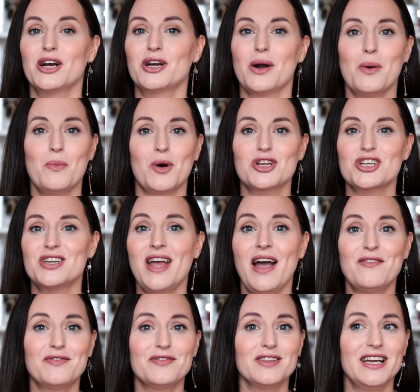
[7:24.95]
Go and watch
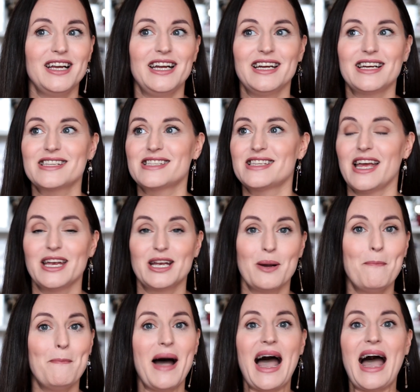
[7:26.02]
Netflix, take
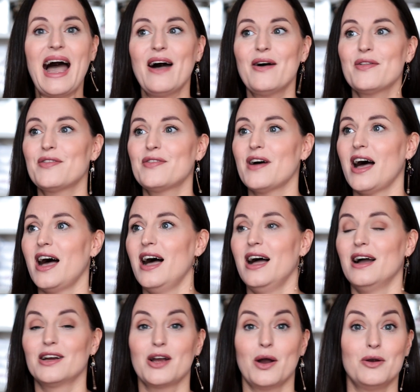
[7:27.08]
a bath,
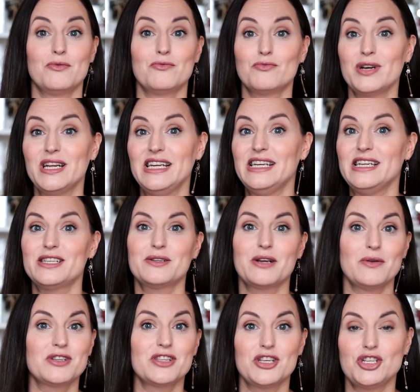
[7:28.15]
go and read,
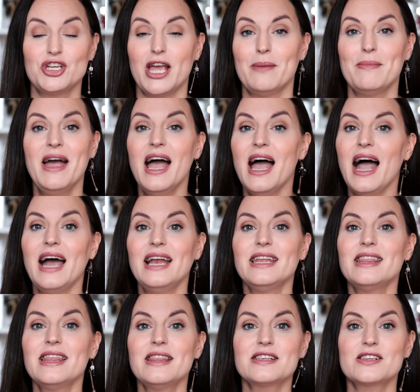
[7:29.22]
go to the gym,
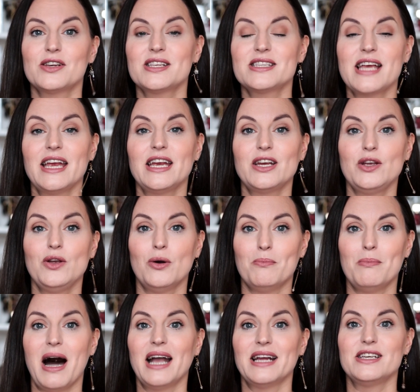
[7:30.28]
anything that's going to take your
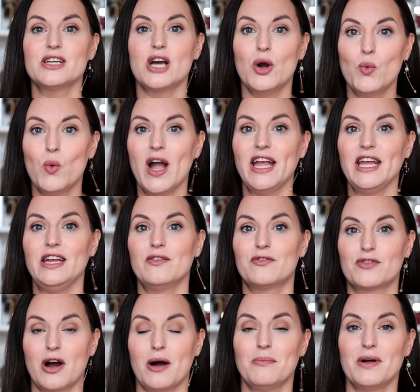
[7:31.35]
mind away
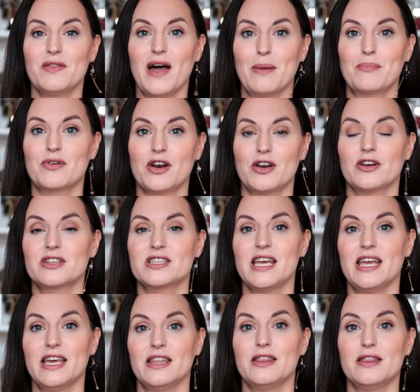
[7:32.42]
from that product
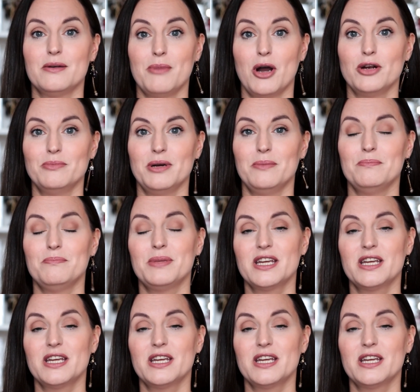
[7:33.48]
in the moment.